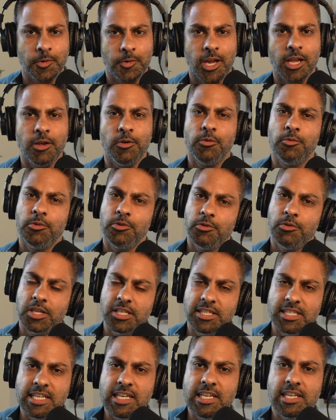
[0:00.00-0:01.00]
right? You
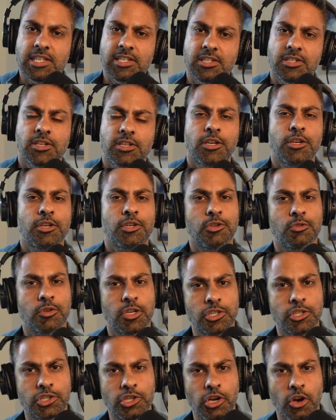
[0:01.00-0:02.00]
can tease, you
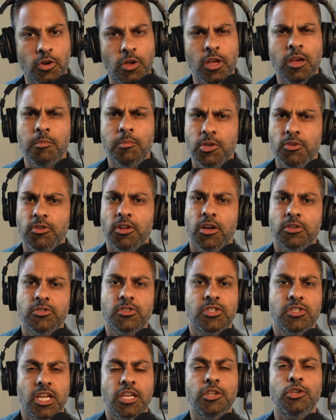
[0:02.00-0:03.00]
can joke, but you can
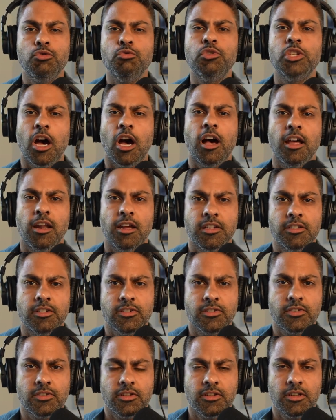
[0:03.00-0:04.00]
also say you taught
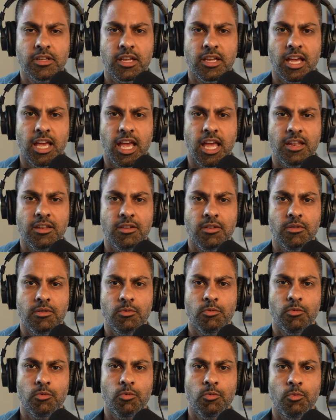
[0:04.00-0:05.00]
us and
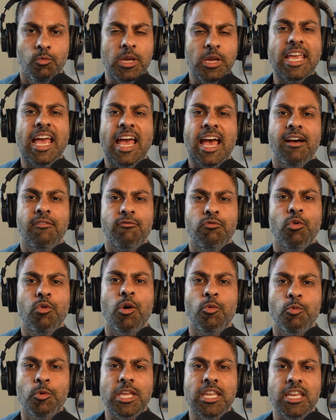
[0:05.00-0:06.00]
we have
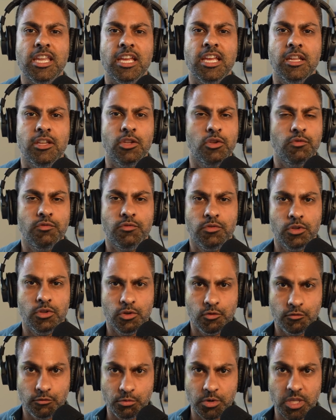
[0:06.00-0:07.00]
what we need. You've
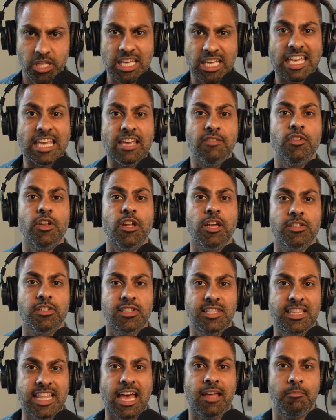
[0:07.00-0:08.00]
you've mm-hmm. really given
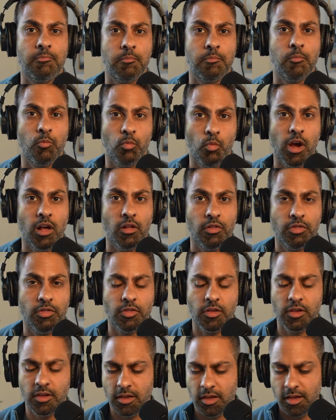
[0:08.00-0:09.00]
us that
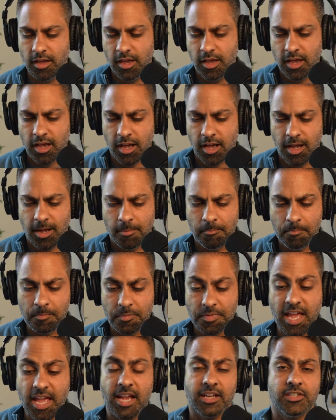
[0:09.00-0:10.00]
wealth. Um,
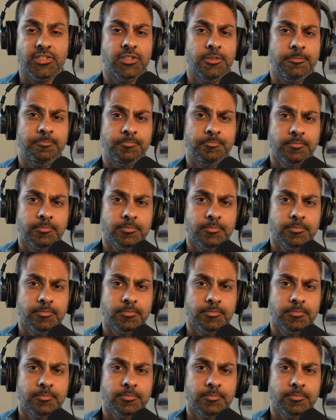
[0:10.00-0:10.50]
next,